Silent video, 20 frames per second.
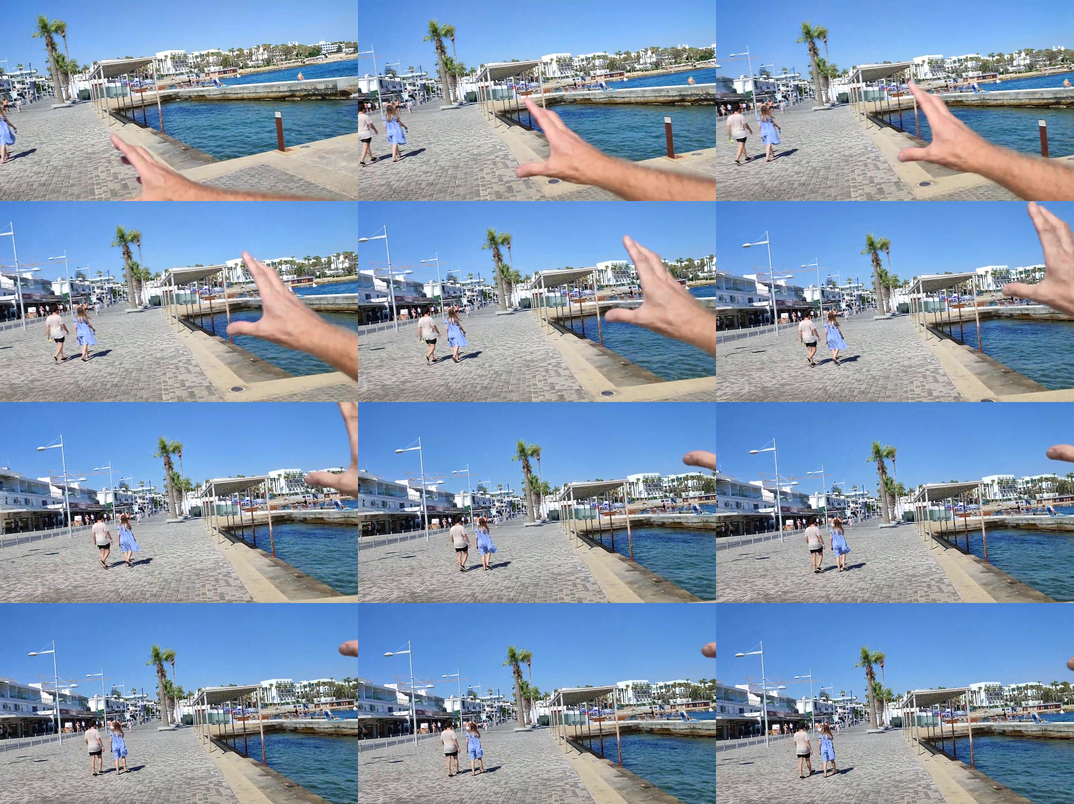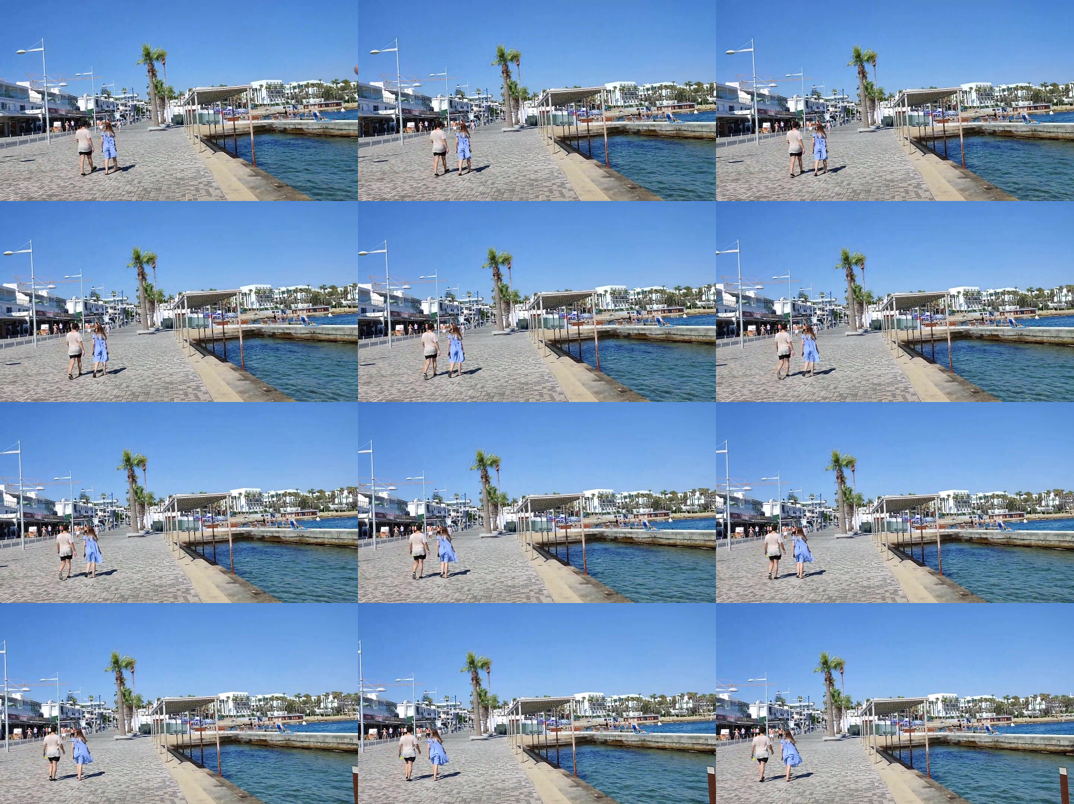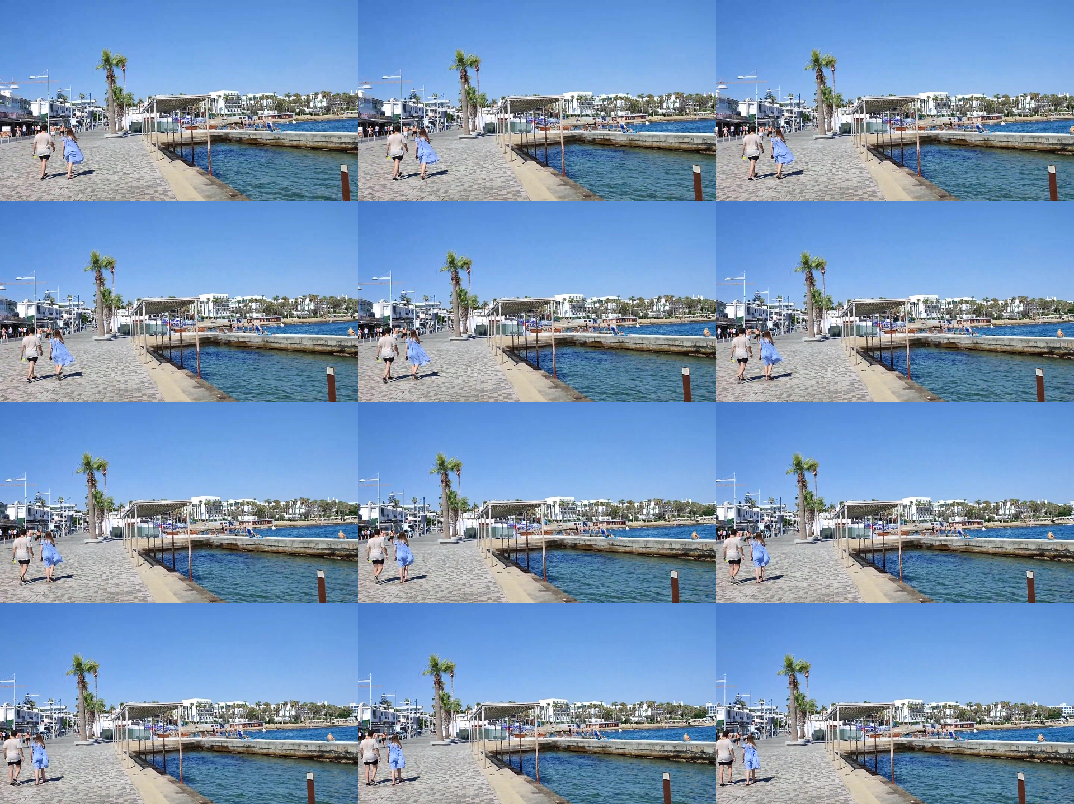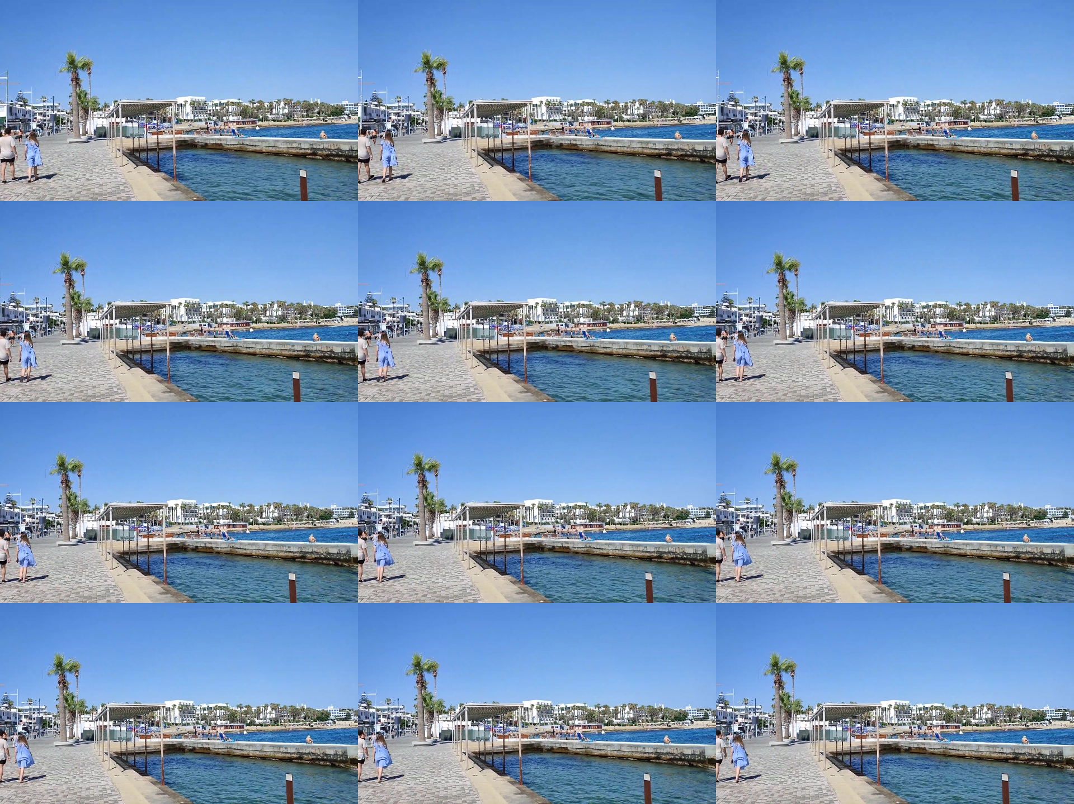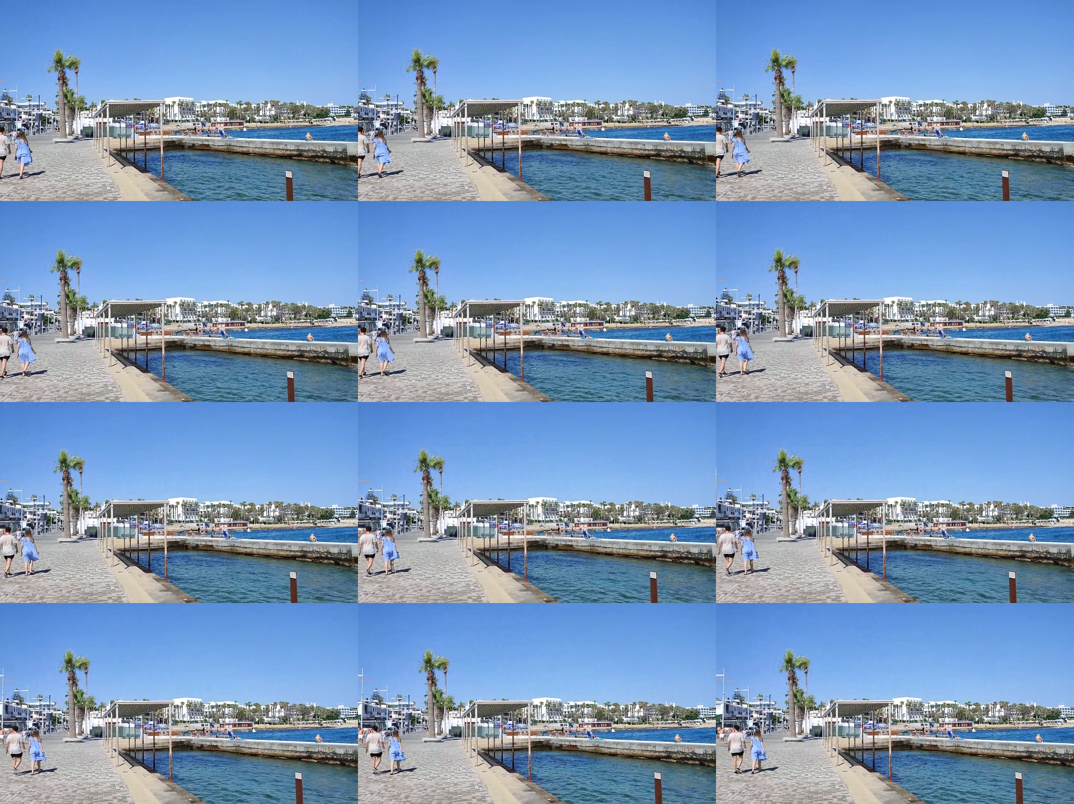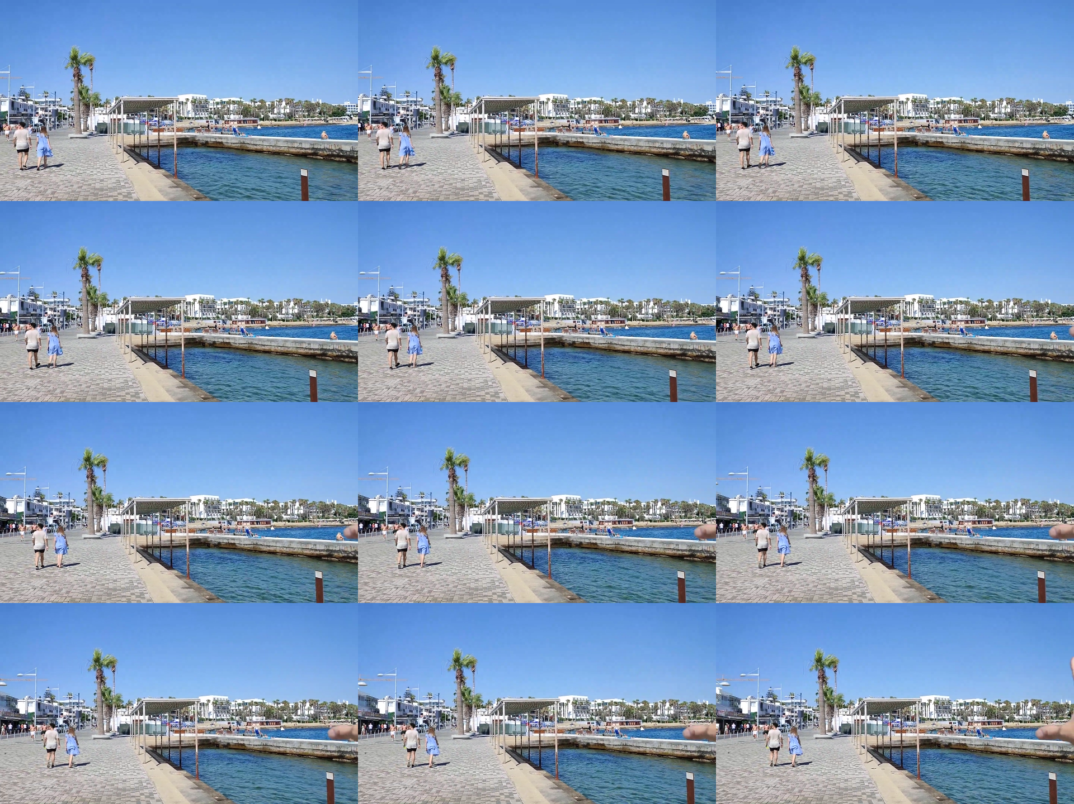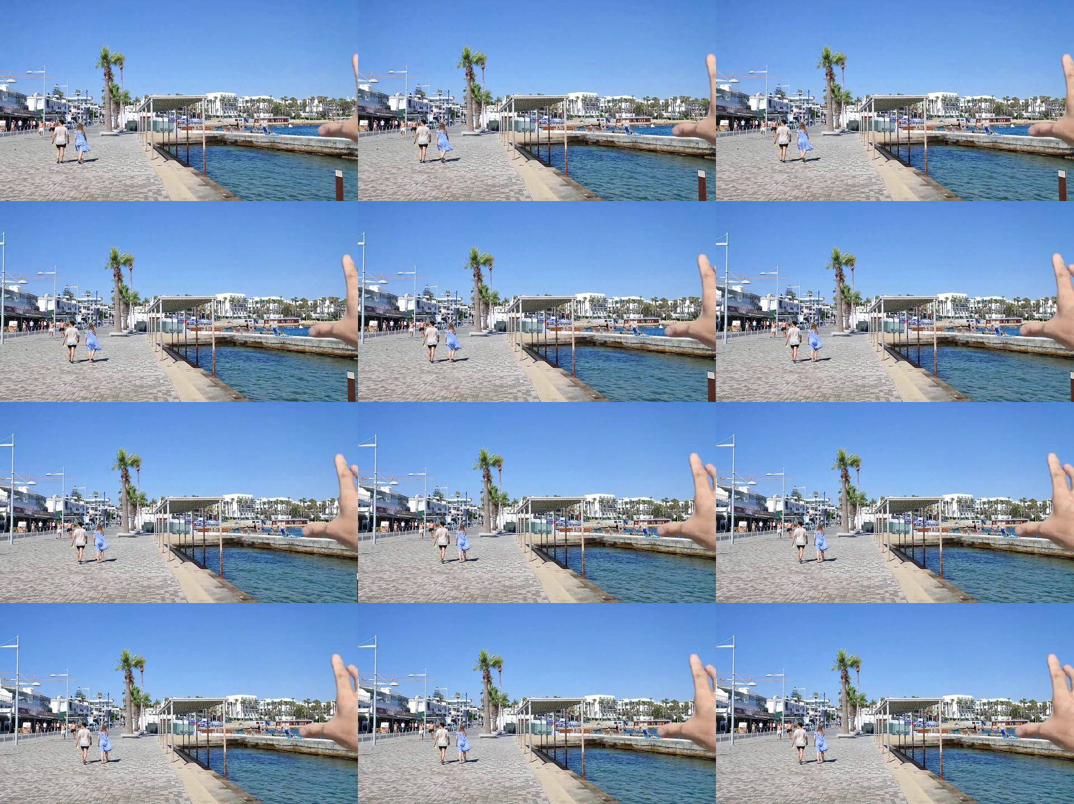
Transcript: Nobody's mouth can be seen.